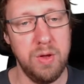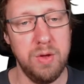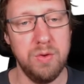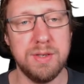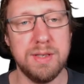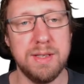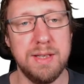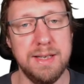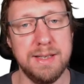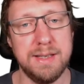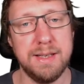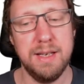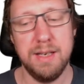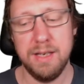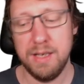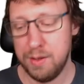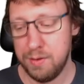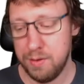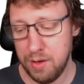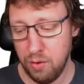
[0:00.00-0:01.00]
these
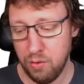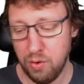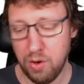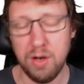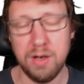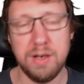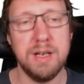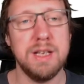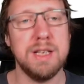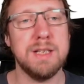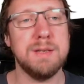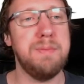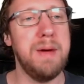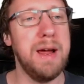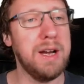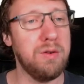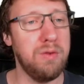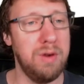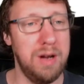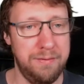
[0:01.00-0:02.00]
so-called
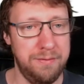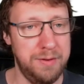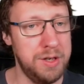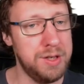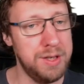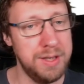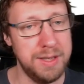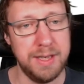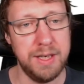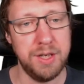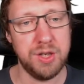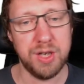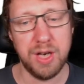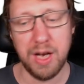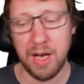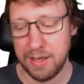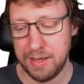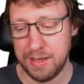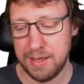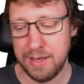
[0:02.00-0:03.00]
spectral efficiency
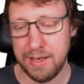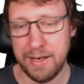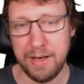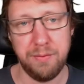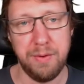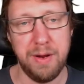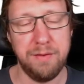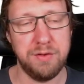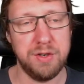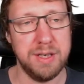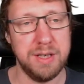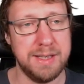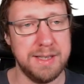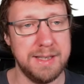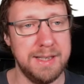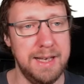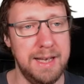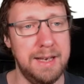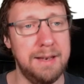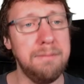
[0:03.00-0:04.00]
charts that we have just
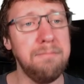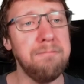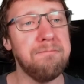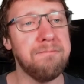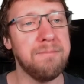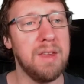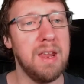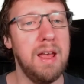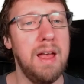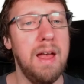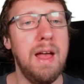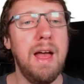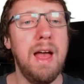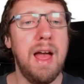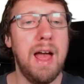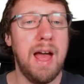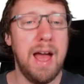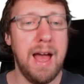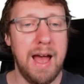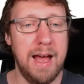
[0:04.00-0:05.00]
seen,
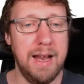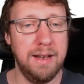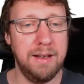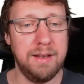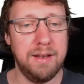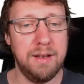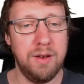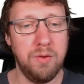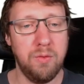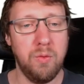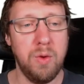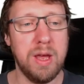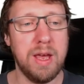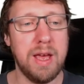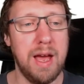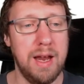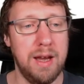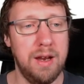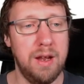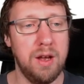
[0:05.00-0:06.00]
and we
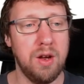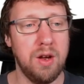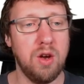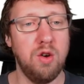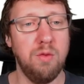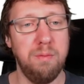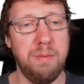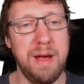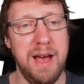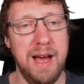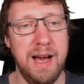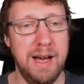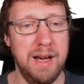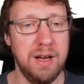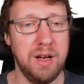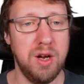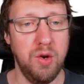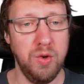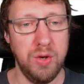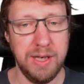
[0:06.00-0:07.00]
can compare
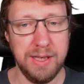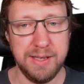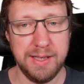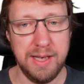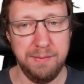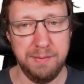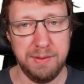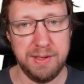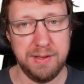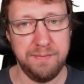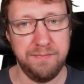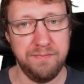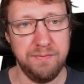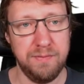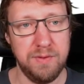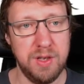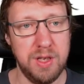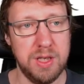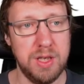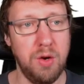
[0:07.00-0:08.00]
coding schemes.
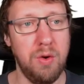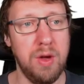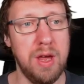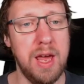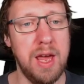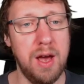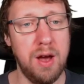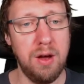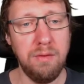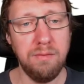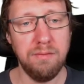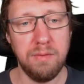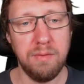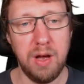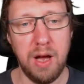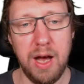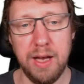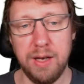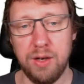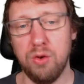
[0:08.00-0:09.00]
So here
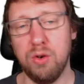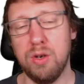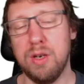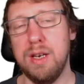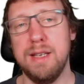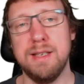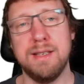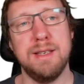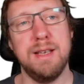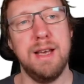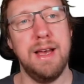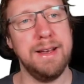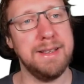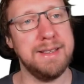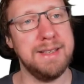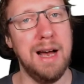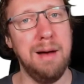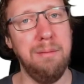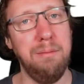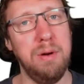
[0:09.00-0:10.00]
I took this
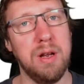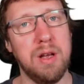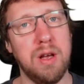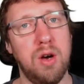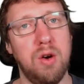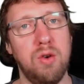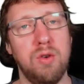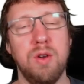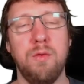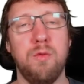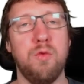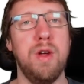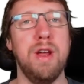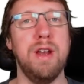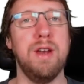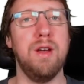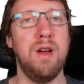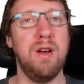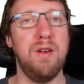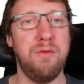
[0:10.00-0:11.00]
example code of
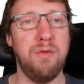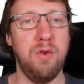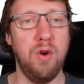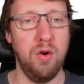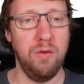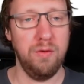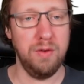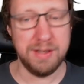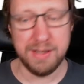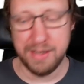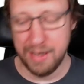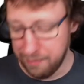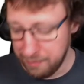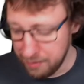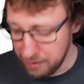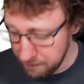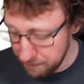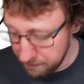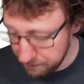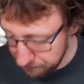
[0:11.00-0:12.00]
rate
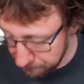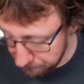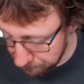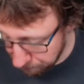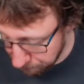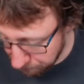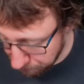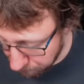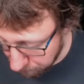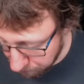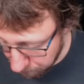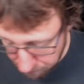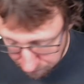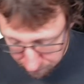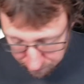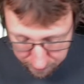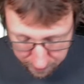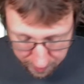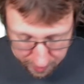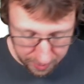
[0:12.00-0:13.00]
4/7.
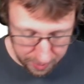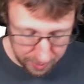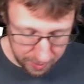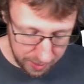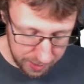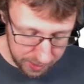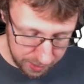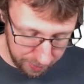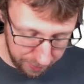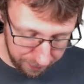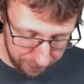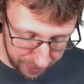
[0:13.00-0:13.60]
The